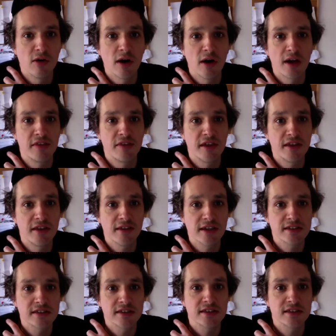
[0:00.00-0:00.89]
I think
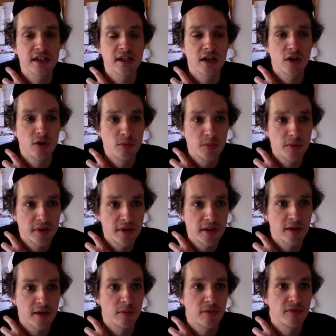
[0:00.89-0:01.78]
that's because I opened
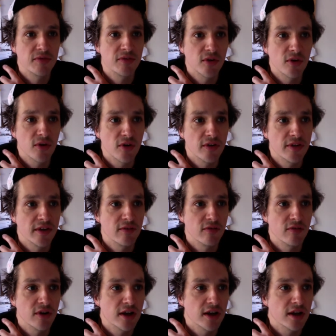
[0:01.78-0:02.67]
it before and then
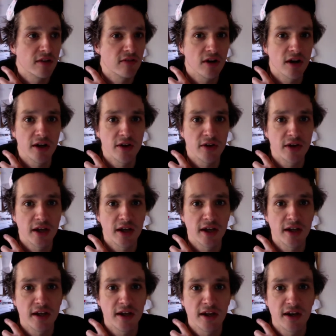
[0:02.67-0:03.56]
realized, right,
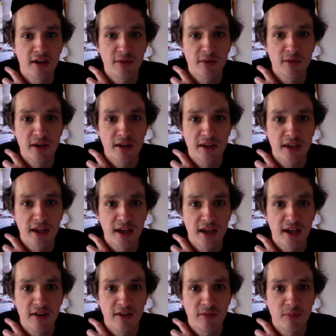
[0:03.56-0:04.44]
okay, how do I get
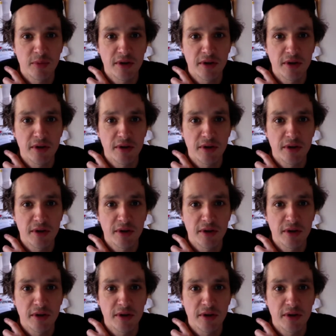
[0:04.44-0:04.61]
out of it?